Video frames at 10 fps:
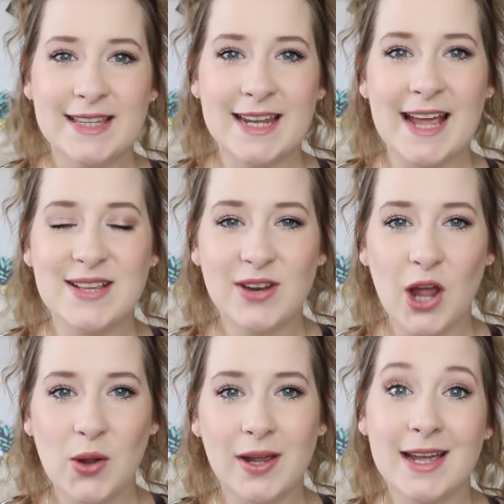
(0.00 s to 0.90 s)
Today's
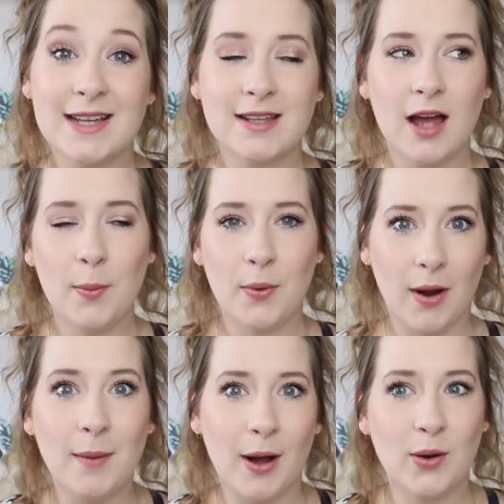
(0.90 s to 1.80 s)
video is a
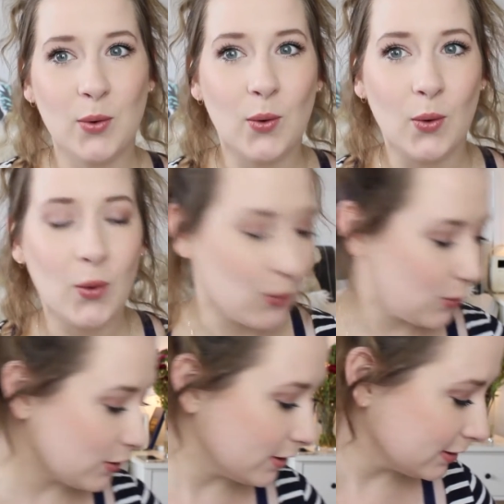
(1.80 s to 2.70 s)
Primark haul.